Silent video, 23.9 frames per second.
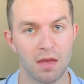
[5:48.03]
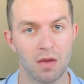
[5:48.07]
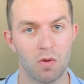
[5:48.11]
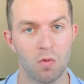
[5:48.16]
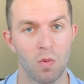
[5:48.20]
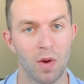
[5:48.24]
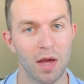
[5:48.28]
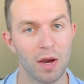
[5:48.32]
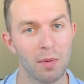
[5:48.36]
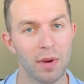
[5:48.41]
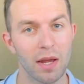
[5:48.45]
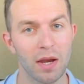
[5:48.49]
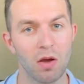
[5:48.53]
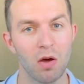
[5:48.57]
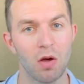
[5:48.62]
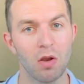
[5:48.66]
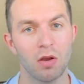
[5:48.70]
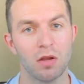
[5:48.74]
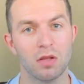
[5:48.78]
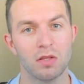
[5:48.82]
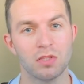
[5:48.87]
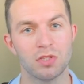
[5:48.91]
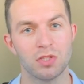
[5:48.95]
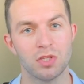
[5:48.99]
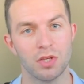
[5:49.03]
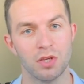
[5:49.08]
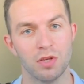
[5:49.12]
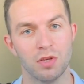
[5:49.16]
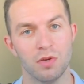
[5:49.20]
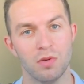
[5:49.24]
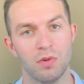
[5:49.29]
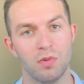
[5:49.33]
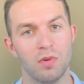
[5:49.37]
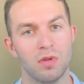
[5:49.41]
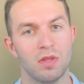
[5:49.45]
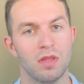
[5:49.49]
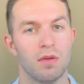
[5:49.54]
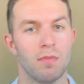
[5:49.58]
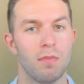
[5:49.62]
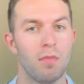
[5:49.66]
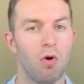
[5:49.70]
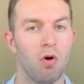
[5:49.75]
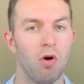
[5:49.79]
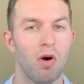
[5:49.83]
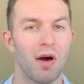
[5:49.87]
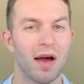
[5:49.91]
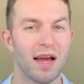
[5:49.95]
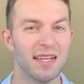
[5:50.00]
When I went on to the
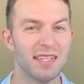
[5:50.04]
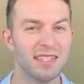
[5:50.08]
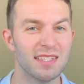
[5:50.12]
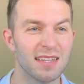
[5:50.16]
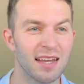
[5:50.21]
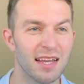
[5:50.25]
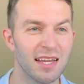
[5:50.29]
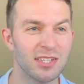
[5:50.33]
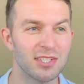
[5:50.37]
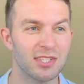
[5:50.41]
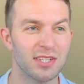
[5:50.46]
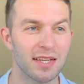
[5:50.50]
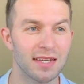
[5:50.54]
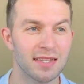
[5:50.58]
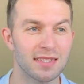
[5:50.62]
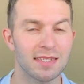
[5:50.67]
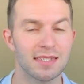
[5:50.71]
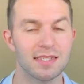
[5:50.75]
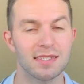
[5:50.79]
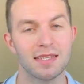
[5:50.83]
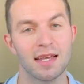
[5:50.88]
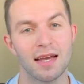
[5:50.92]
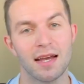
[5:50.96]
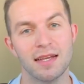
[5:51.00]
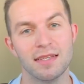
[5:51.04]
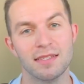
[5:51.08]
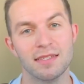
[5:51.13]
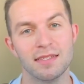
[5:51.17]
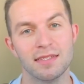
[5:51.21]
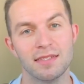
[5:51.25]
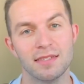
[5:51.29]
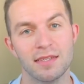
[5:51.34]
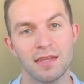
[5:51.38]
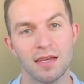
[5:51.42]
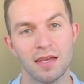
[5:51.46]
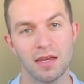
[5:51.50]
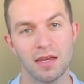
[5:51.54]
more isolation exercises,